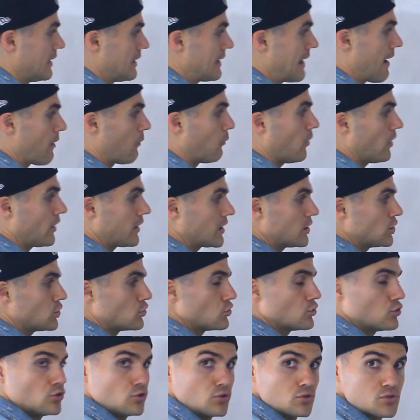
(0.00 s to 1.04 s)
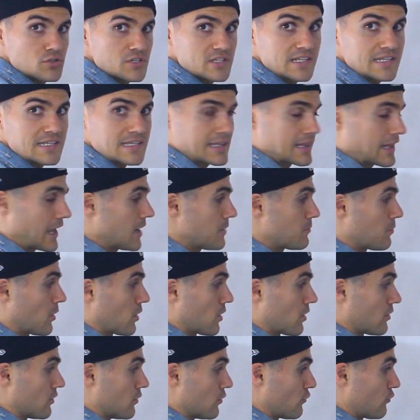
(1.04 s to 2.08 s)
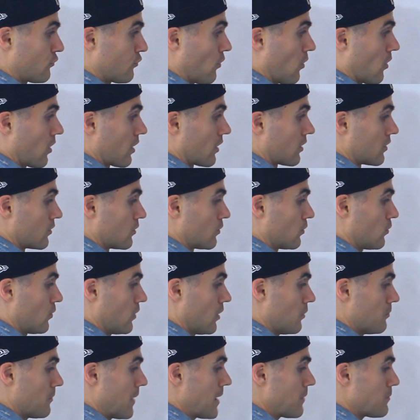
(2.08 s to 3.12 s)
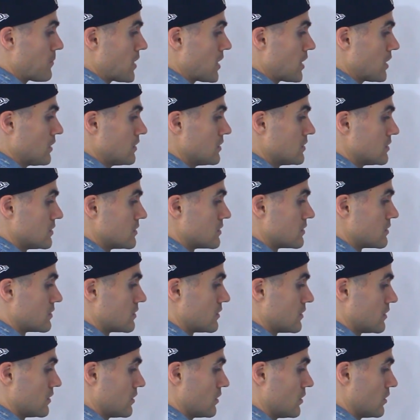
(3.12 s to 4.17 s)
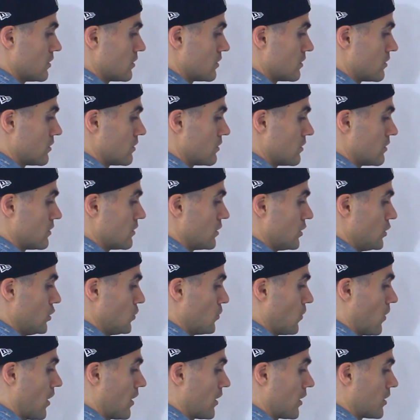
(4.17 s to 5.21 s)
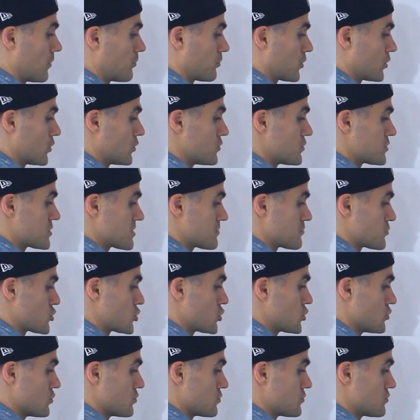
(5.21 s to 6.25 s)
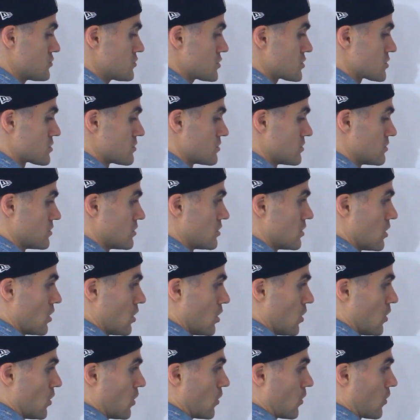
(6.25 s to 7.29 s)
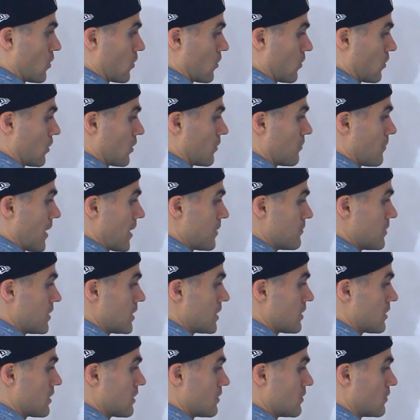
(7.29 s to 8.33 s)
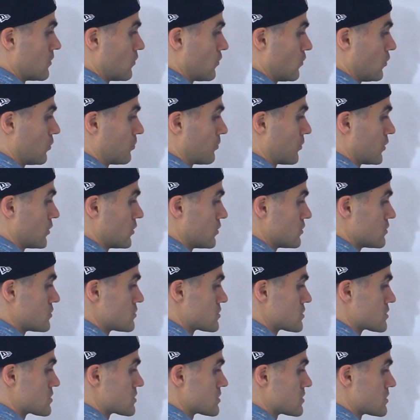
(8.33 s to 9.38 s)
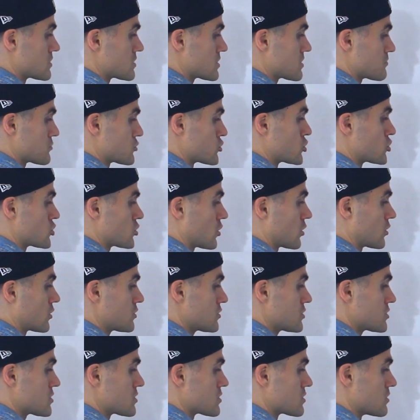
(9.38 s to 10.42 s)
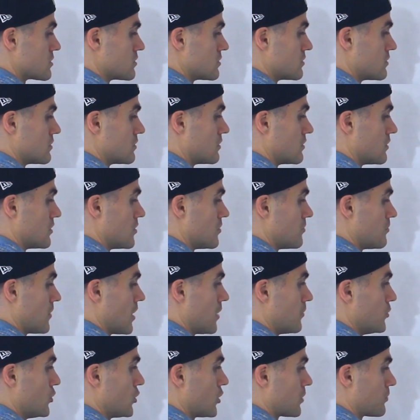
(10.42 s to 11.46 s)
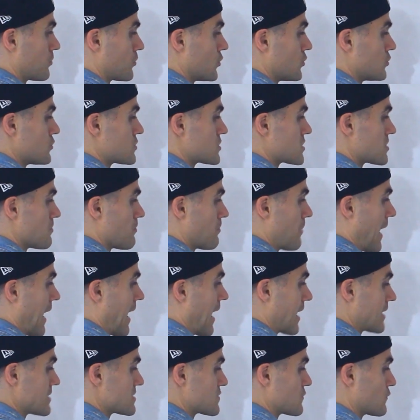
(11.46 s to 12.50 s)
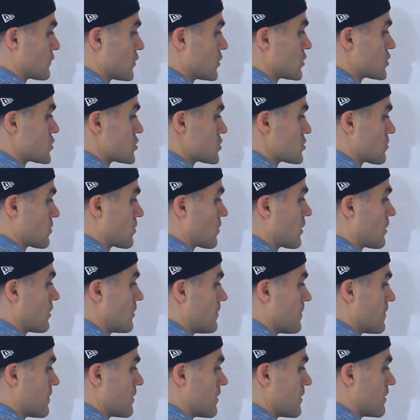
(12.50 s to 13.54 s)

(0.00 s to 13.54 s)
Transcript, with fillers: Now, what can you use this labor for? Well, maybe you want to produce some shoes, or maybe we'll produce some shirts. Maybe you could produce some pants for your store.